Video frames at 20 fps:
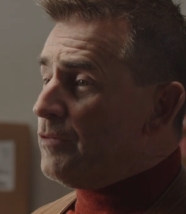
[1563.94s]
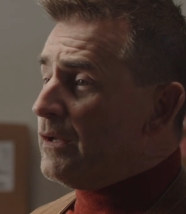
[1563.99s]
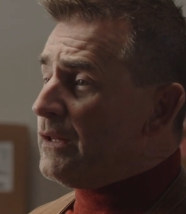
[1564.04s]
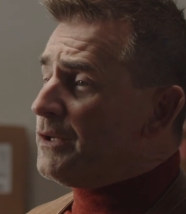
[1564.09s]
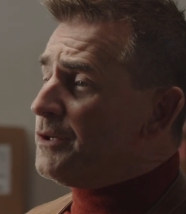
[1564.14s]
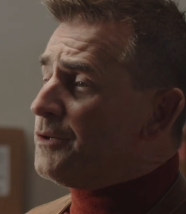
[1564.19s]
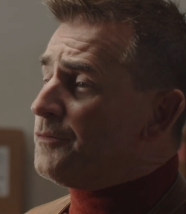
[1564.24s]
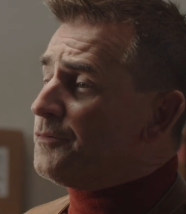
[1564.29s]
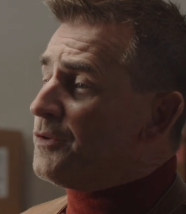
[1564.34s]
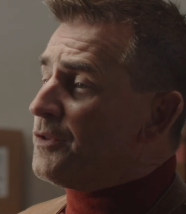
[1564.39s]

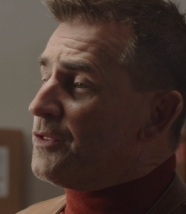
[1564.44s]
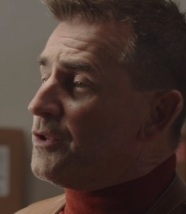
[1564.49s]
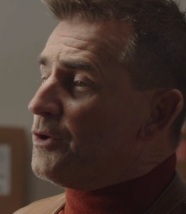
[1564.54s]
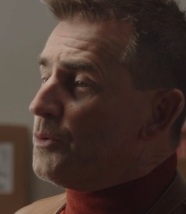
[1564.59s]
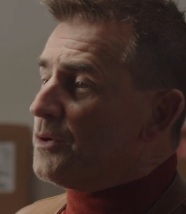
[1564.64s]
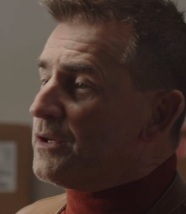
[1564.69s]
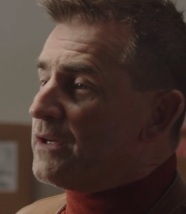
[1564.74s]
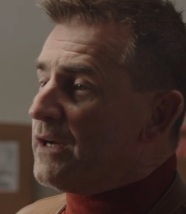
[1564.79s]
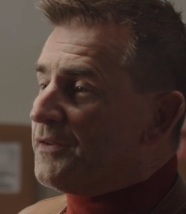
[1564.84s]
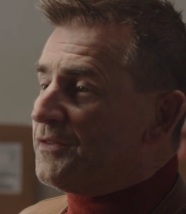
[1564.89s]
Relative to
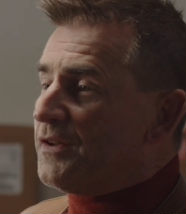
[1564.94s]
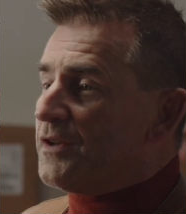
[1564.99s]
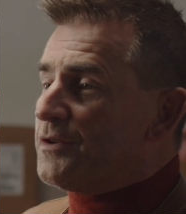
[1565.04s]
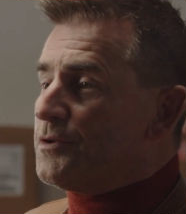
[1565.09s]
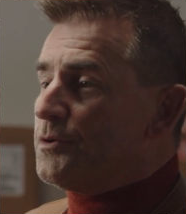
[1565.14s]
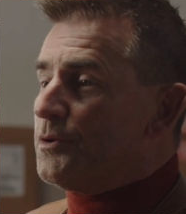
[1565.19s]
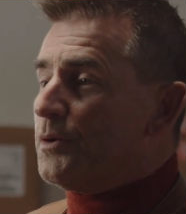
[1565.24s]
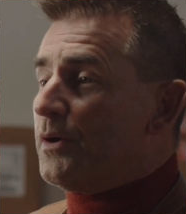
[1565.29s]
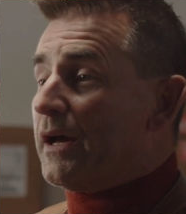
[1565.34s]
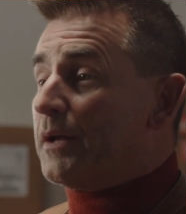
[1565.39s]
the
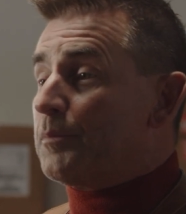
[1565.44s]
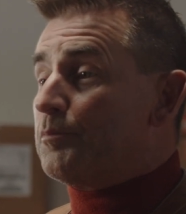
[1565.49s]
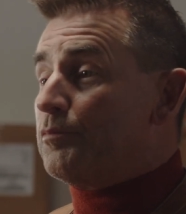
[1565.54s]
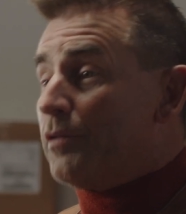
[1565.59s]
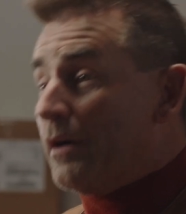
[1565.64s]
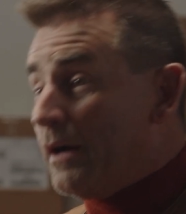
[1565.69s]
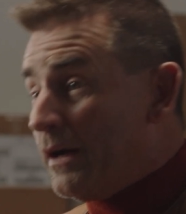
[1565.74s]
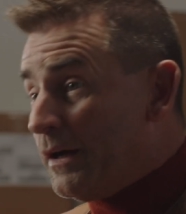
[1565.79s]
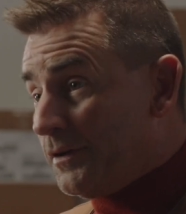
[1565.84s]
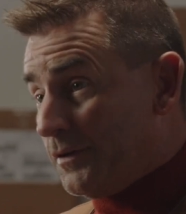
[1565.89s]
organization you
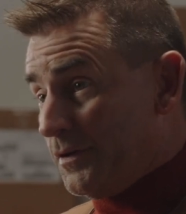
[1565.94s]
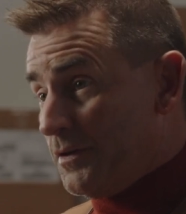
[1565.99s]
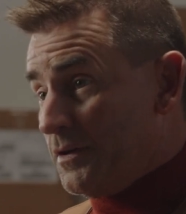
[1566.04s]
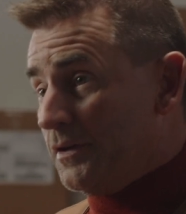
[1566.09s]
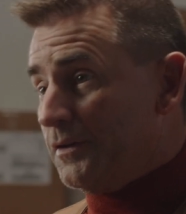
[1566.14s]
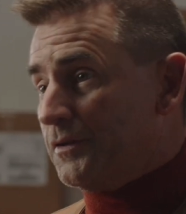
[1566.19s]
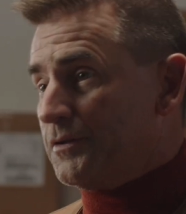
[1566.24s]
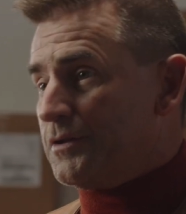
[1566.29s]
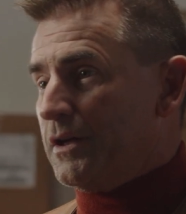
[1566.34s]
had prior to these